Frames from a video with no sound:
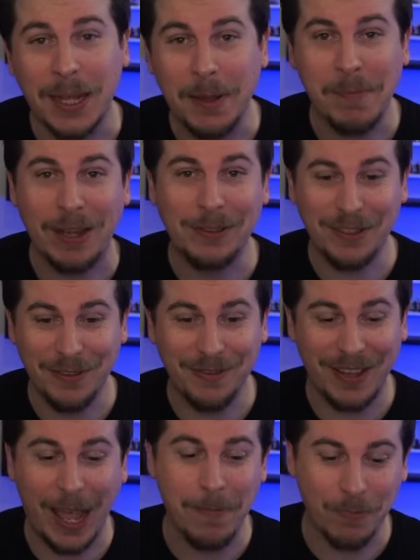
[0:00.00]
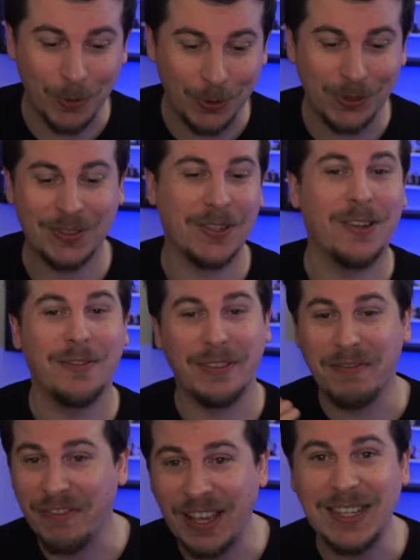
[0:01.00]
amount of emerald sort of
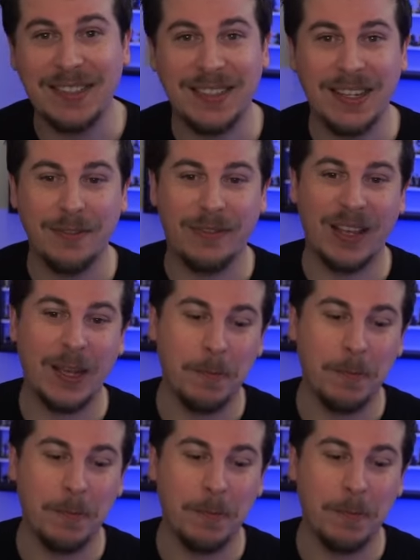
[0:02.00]
evasive